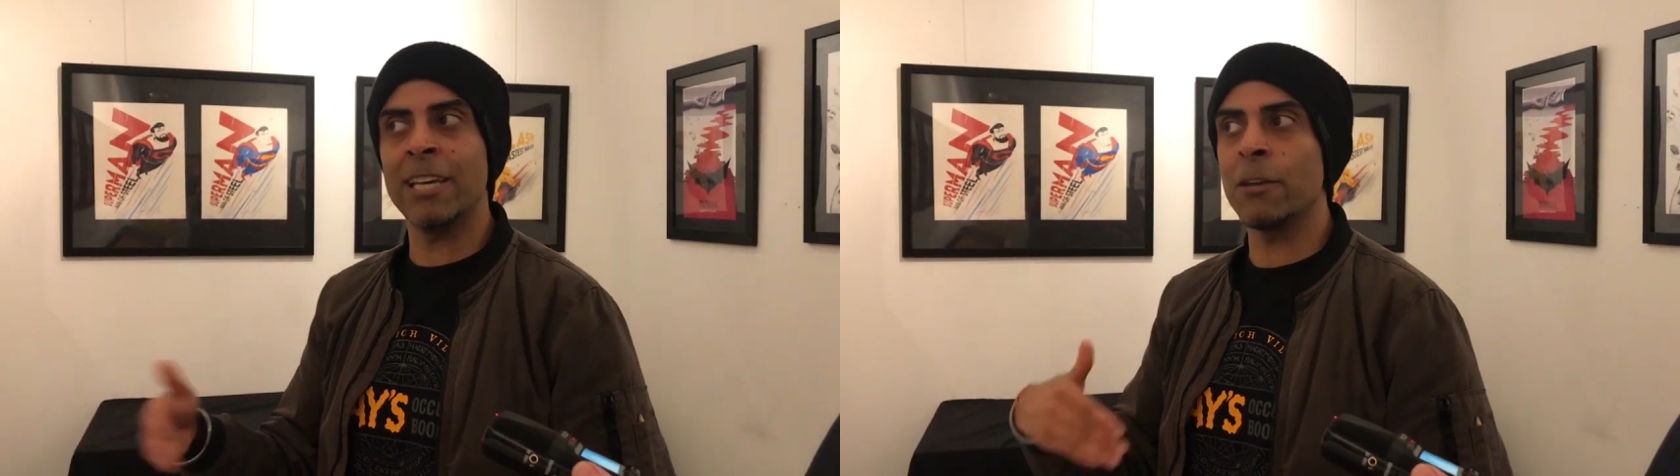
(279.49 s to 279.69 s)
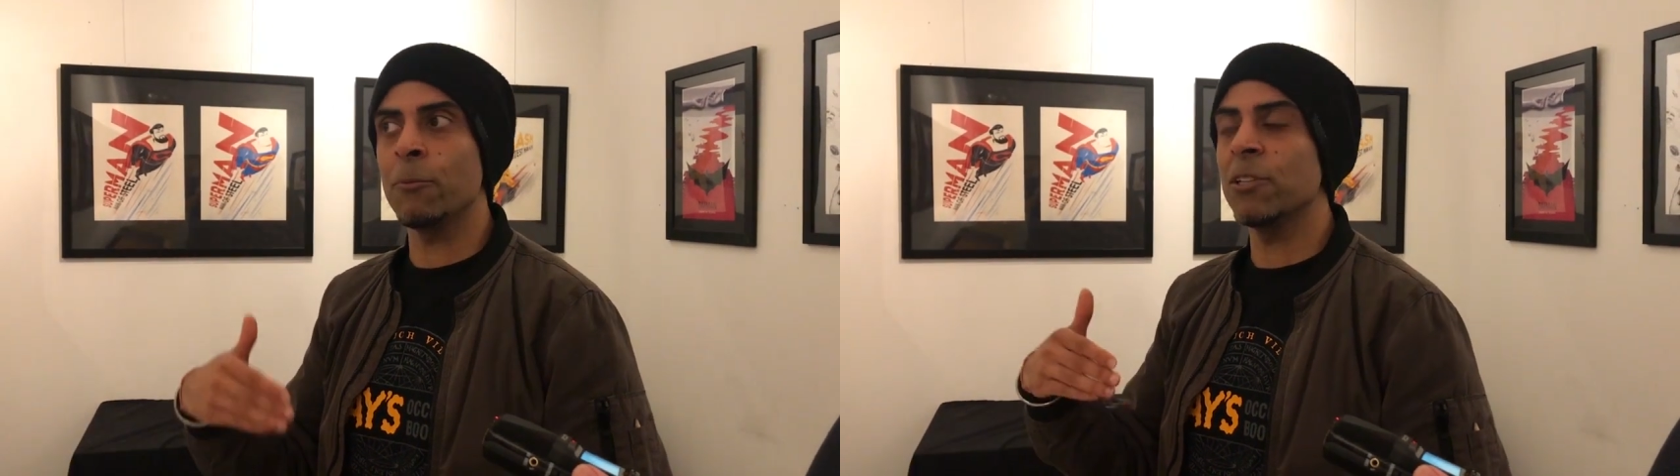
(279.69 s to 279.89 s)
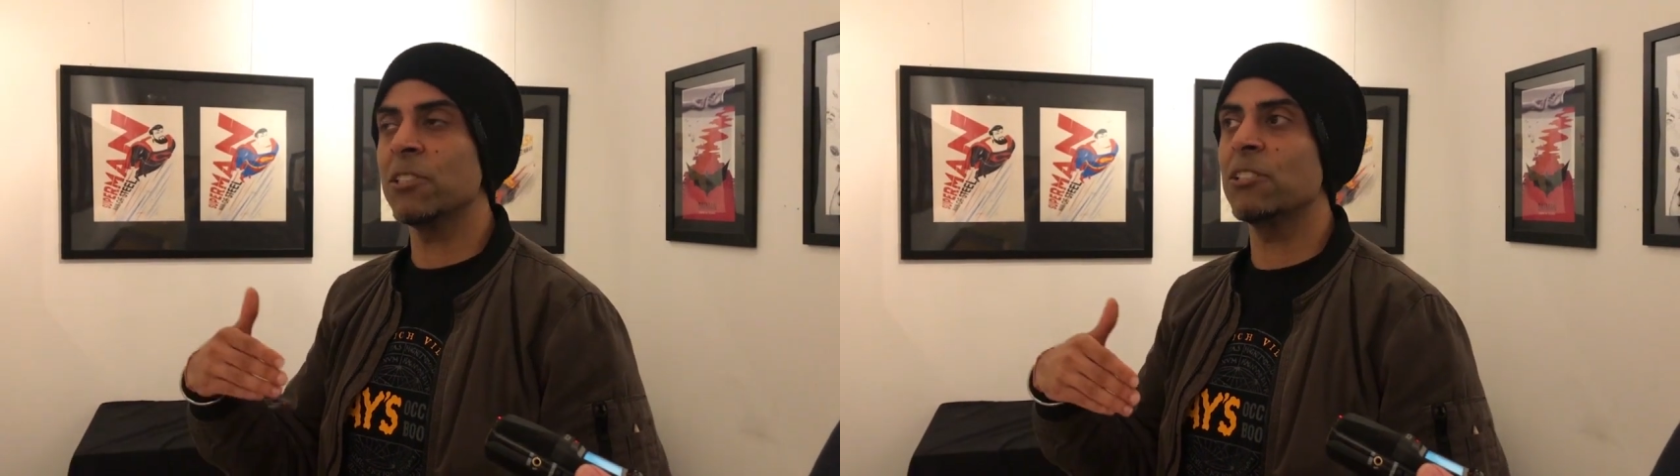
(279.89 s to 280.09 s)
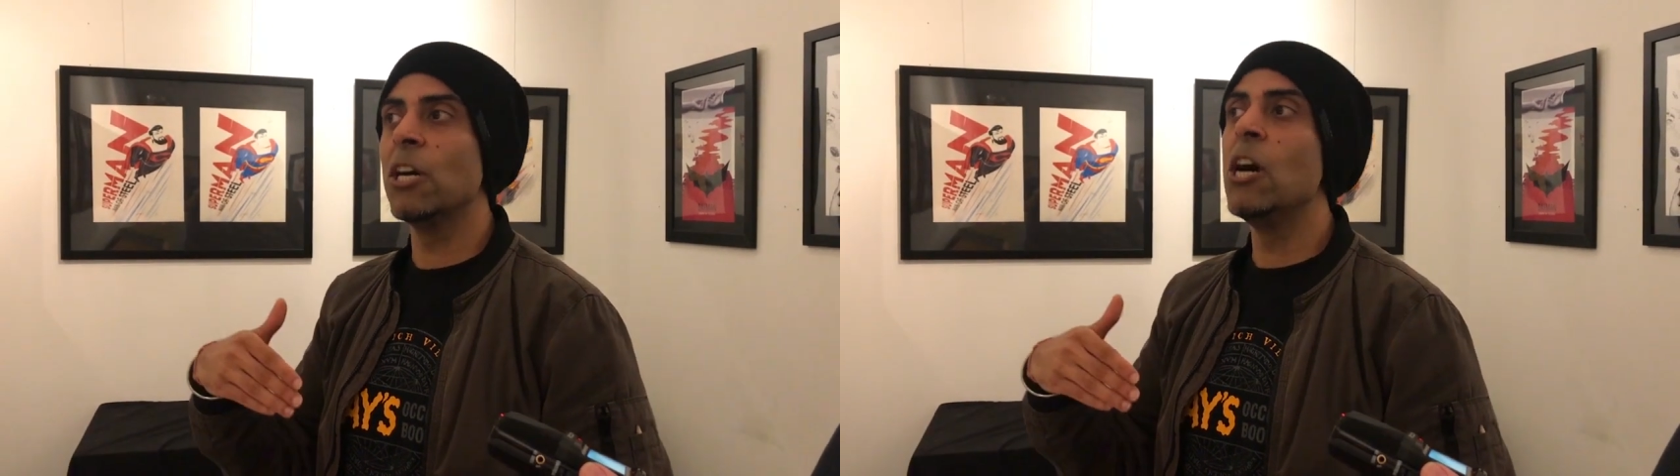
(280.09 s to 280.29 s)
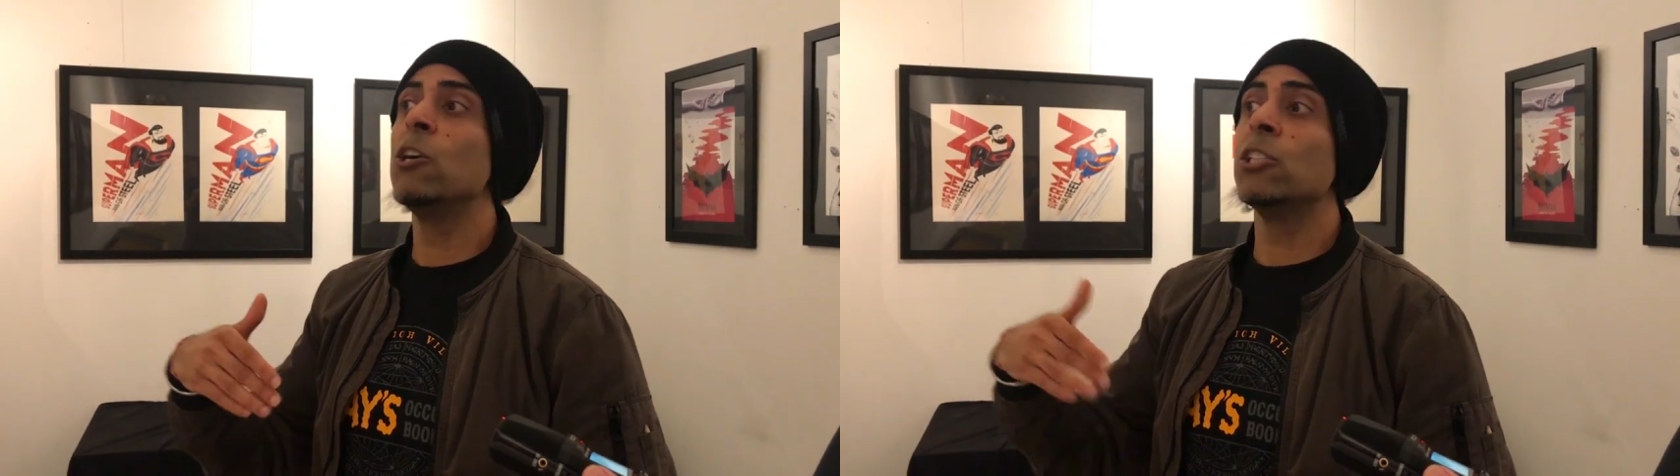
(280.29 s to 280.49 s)
That it was
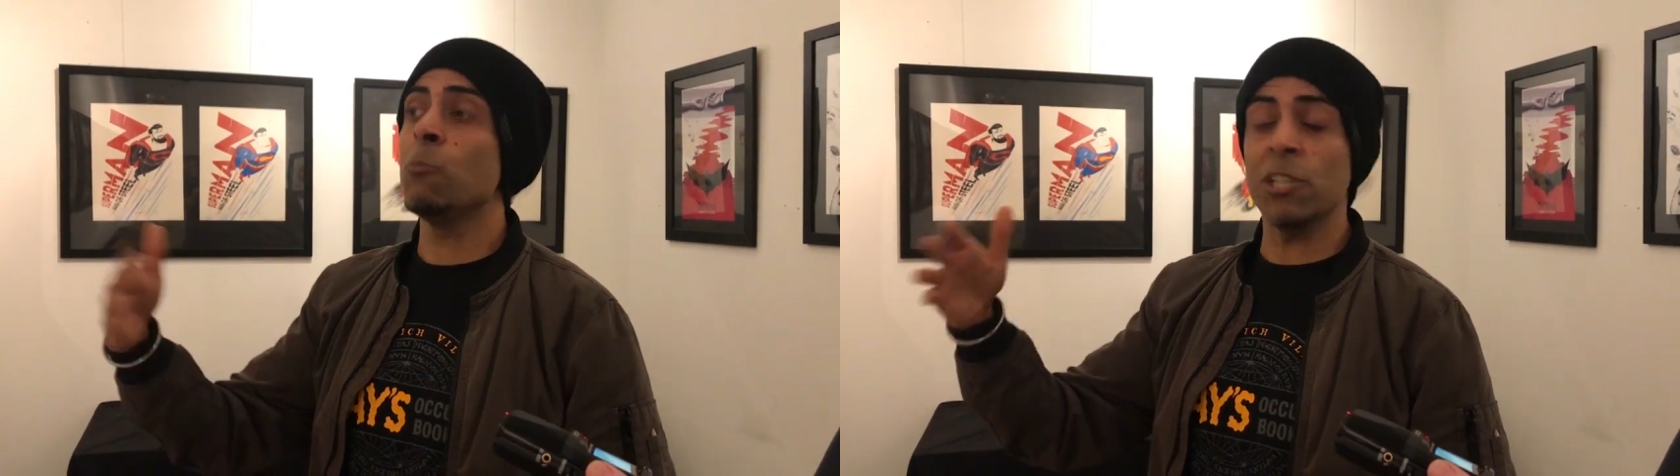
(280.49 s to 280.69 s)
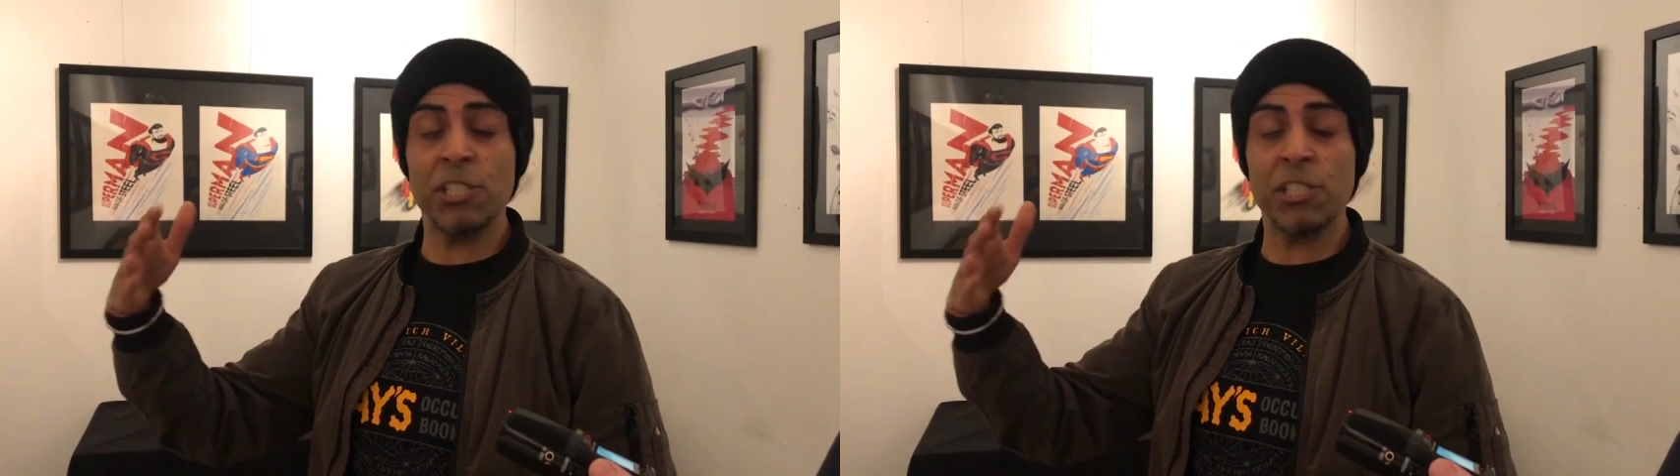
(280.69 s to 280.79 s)
somewhat